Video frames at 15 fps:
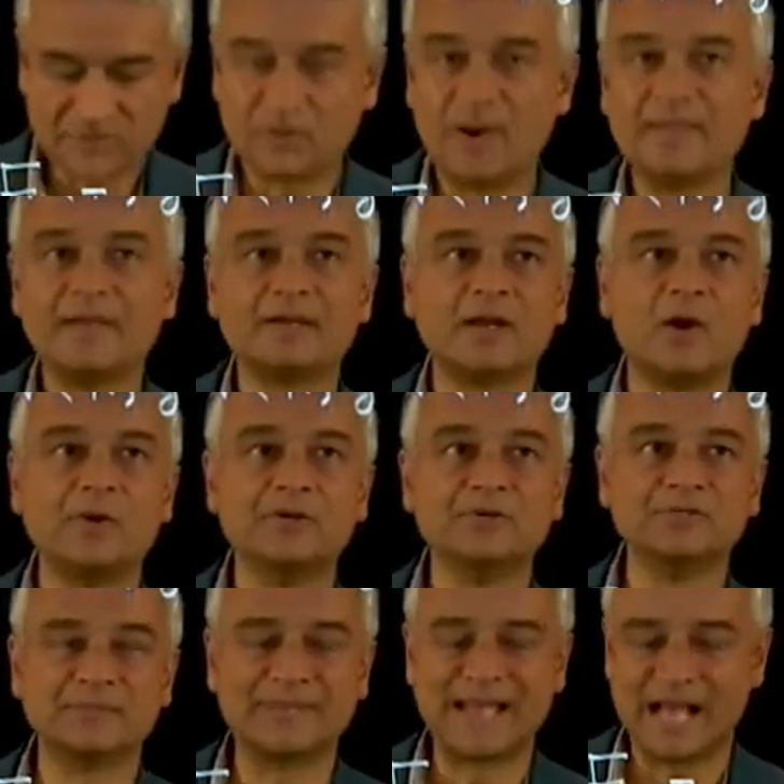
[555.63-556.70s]
So I then go and
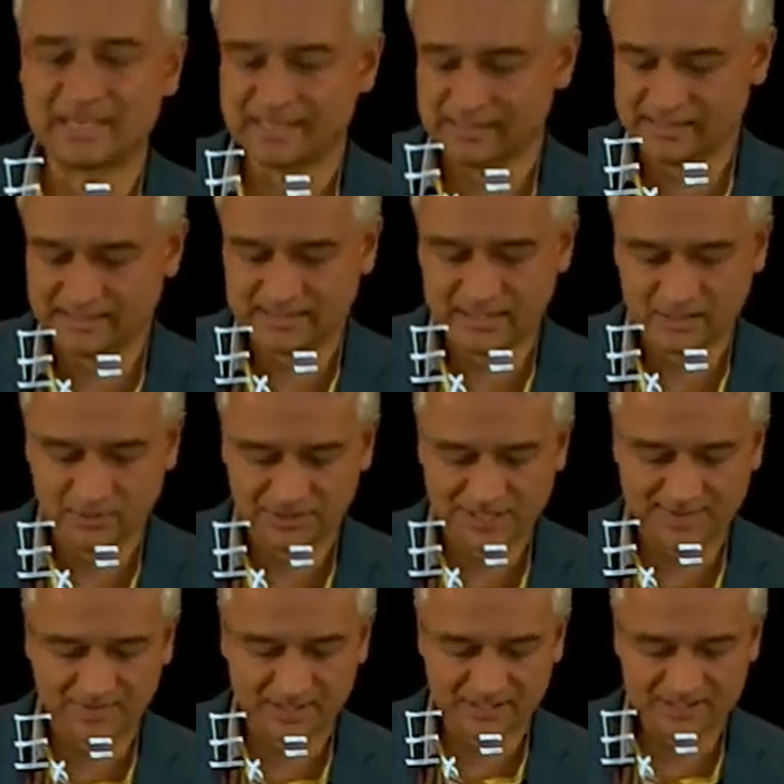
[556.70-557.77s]
do some calculus,
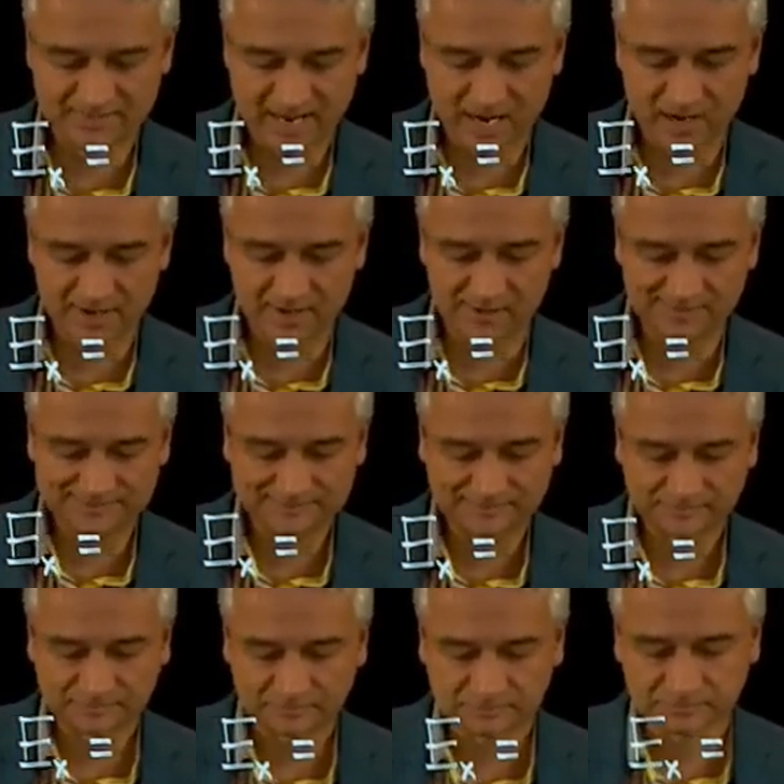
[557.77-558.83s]
which I'm going to spare you.
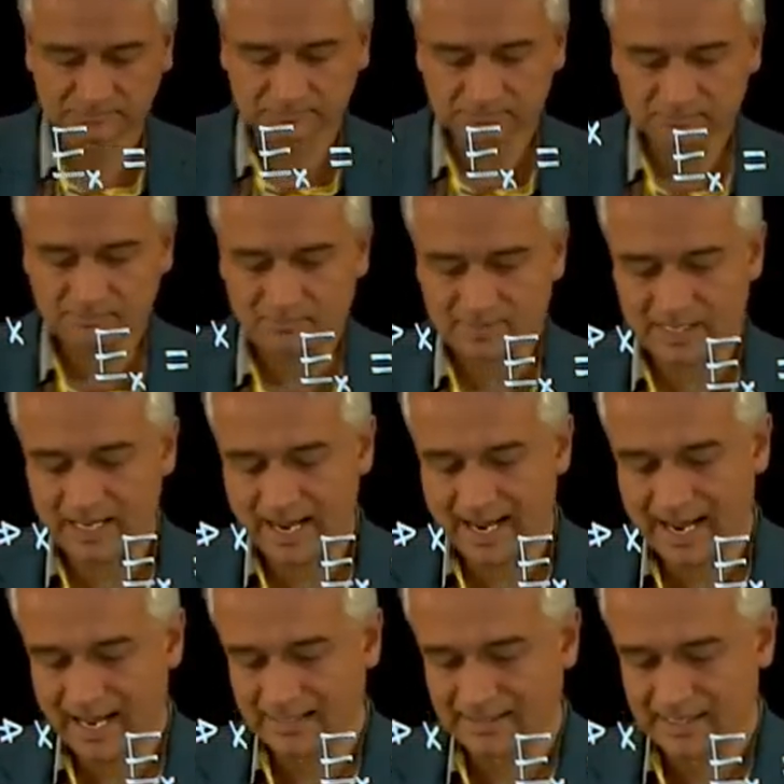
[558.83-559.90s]

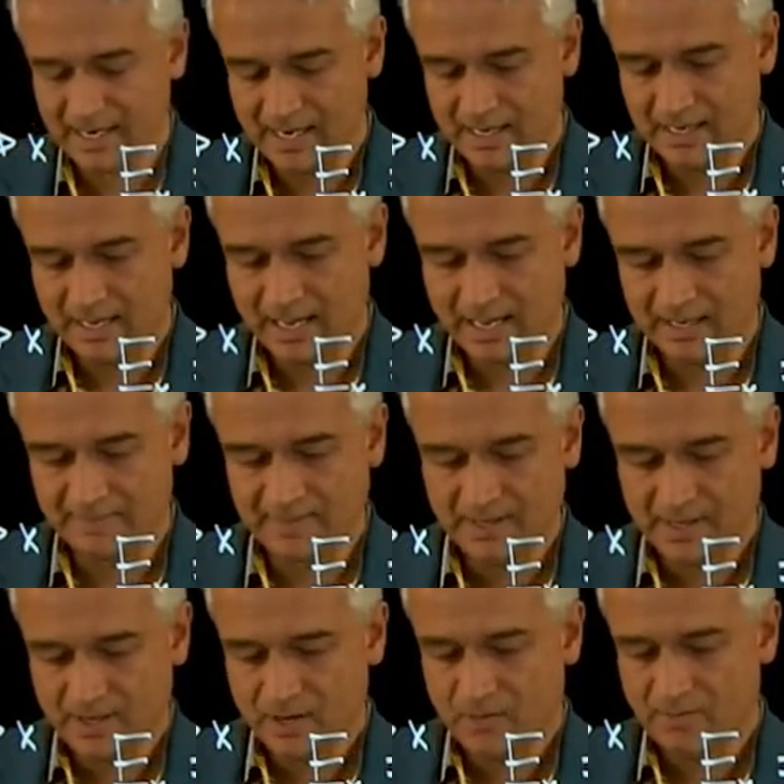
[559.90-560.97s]
And
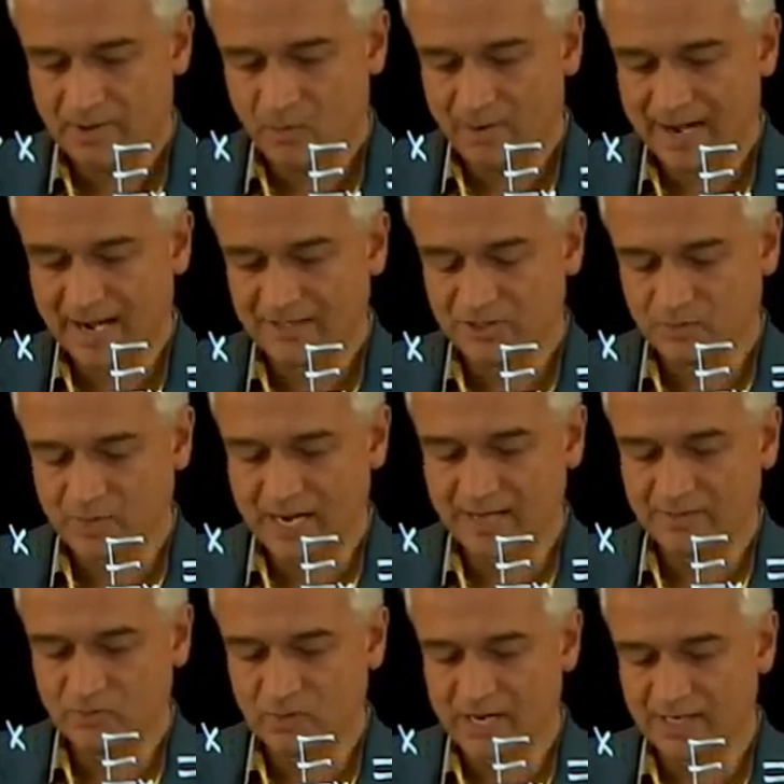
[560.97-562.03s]
but when
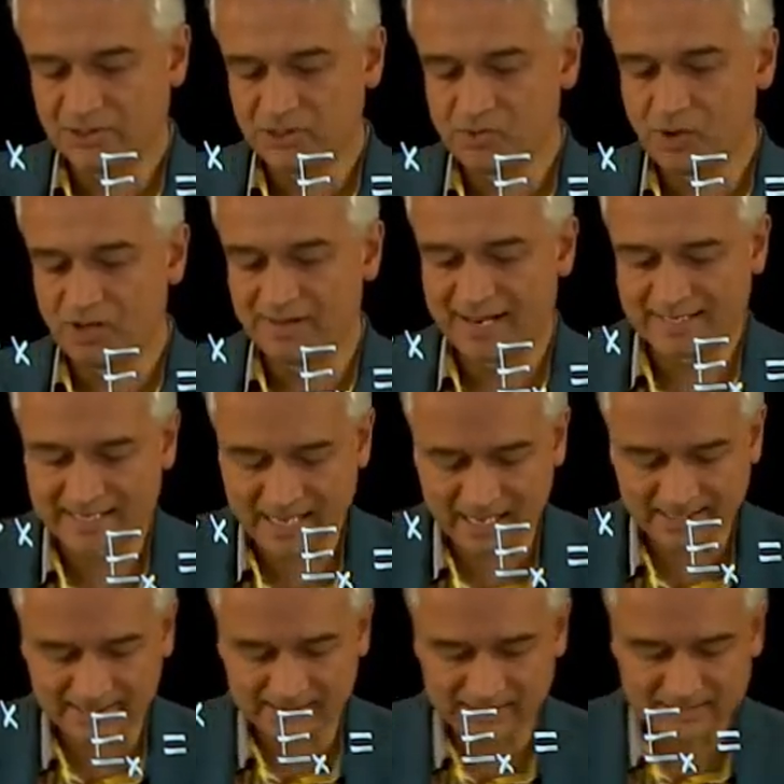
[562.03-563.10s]
I do all that
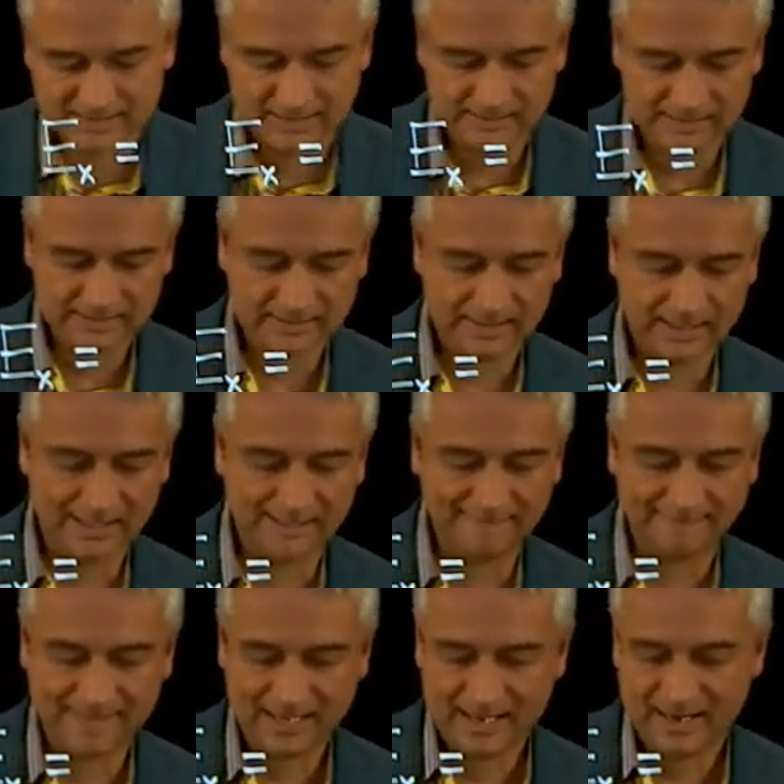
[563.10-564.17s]
calculus,
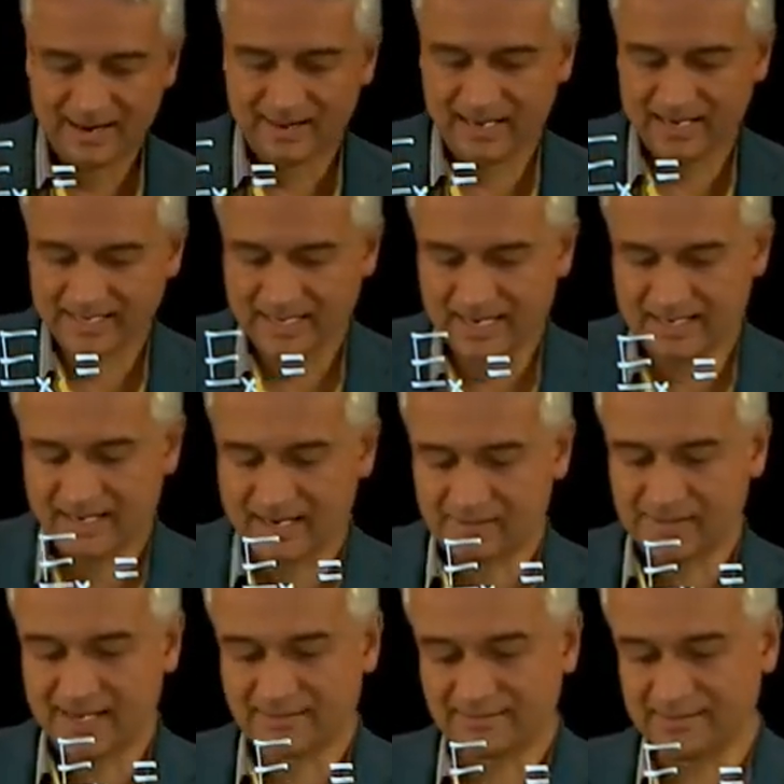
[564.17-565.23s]
I get
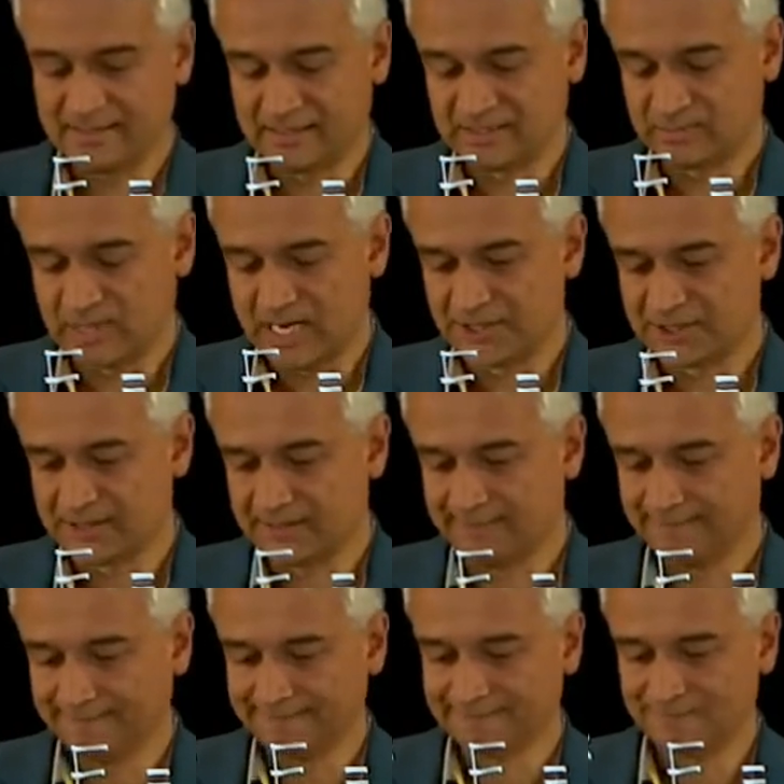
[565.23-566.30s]
a lengthy
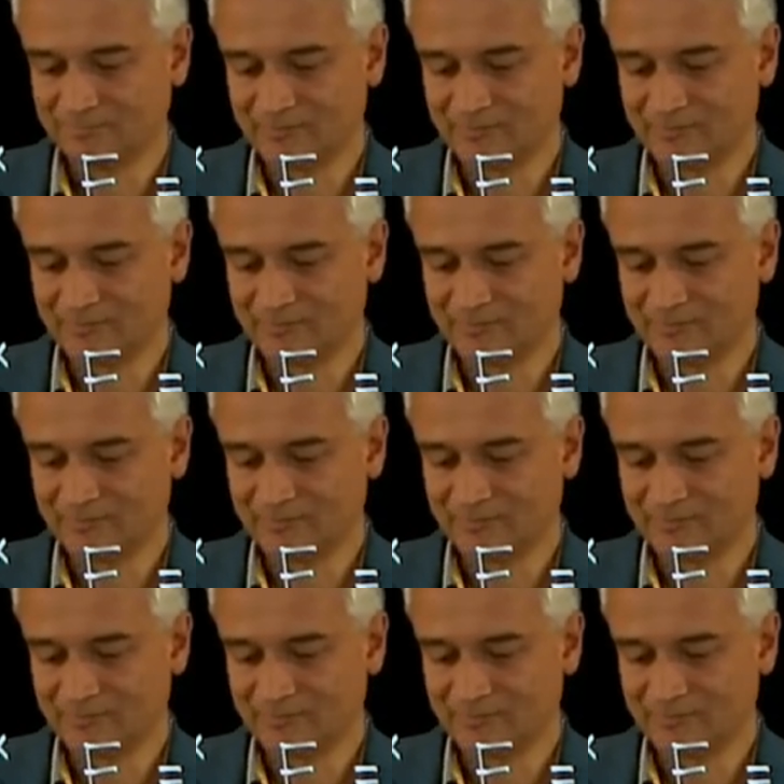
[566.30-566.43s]
expression,